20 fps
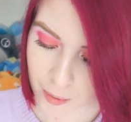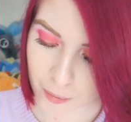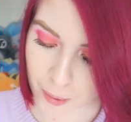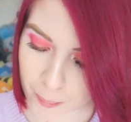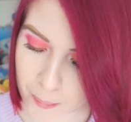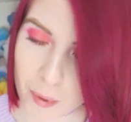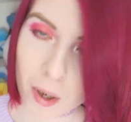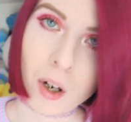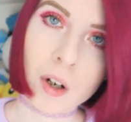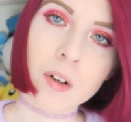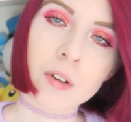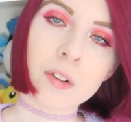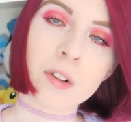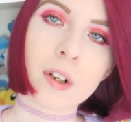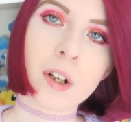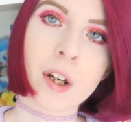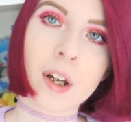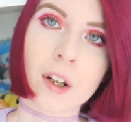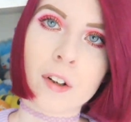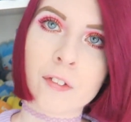get my butt
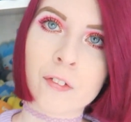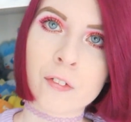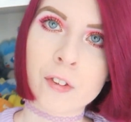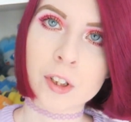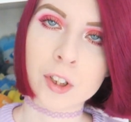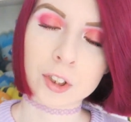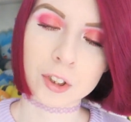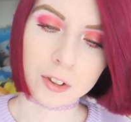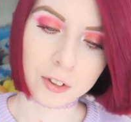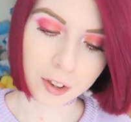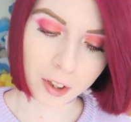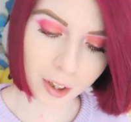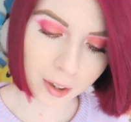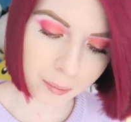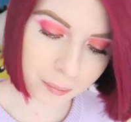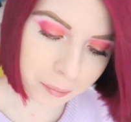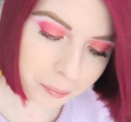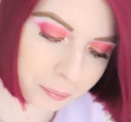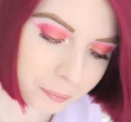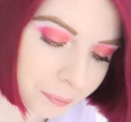on and finish this
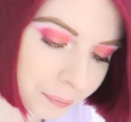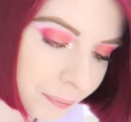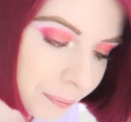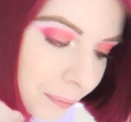game.